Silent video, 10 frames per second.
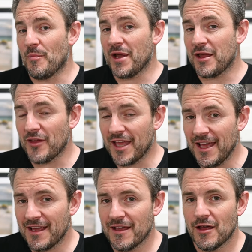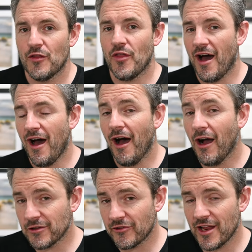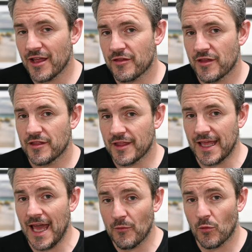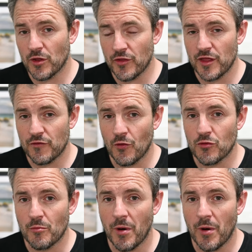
the bigger the gig, the harder it is to get one of these photo